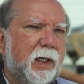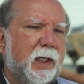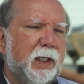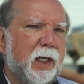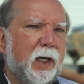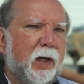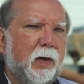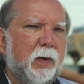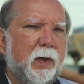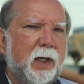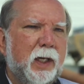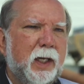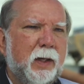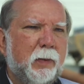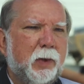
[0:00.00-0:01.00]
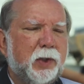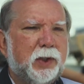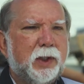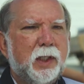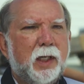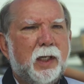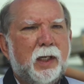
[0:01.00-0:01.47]
You know, it
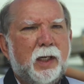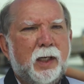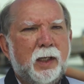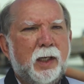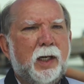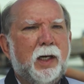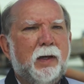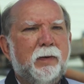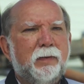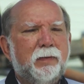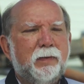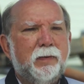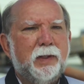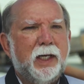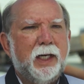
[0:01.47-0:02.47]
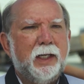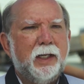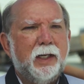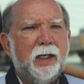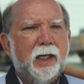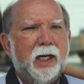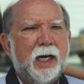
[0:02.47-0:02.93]
was a love that
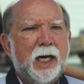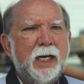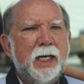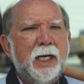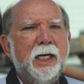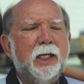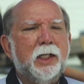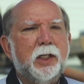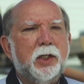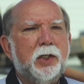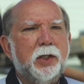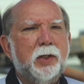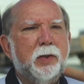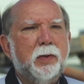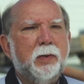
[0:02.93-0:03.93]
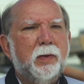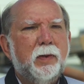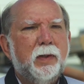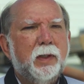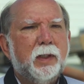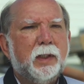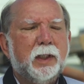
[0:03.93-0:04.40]
I needed to do
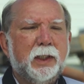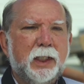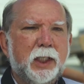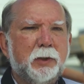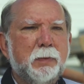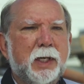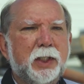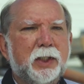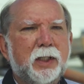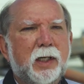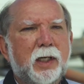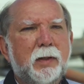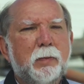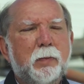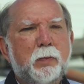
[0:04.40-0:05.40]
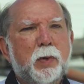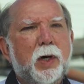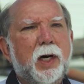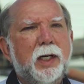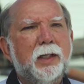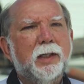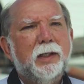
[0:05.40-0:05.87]
because he is my son,
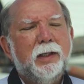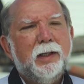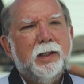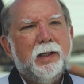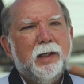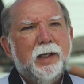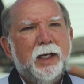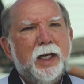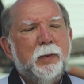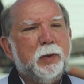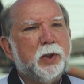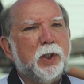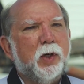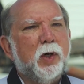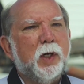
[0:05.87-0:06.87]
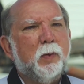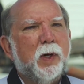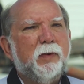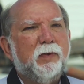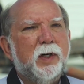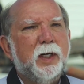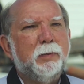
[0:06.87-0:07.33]
but it was the only
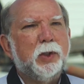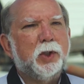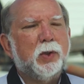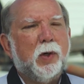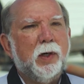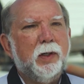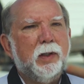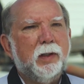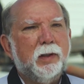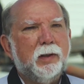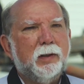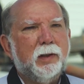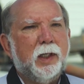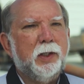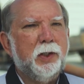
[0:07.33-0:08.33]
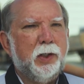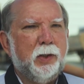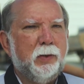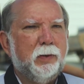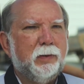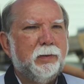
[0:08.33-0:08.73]
way for him to start anew.